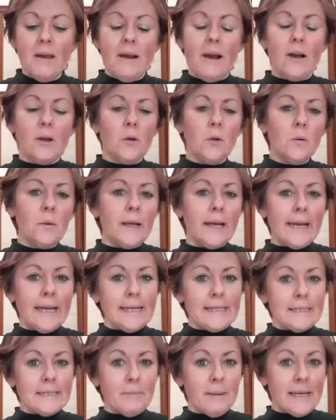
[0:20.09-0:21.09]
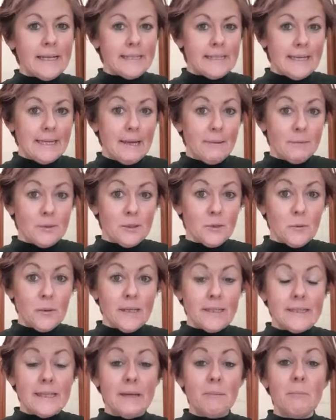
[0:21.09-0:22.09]
I call it easy peasy lemon
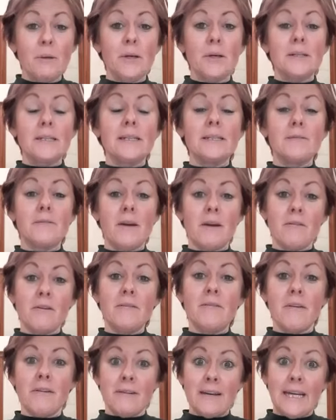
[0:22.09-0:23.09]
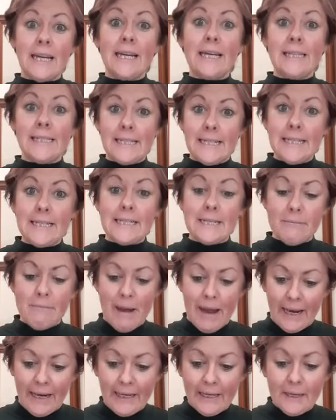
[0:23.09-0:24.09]
squeezy because it's very easy to
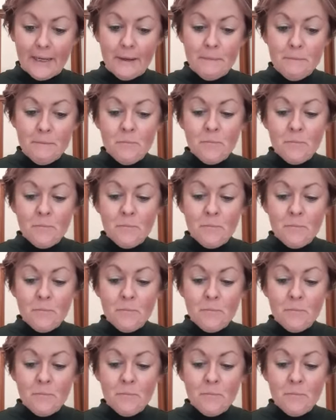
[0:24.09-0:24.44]
make.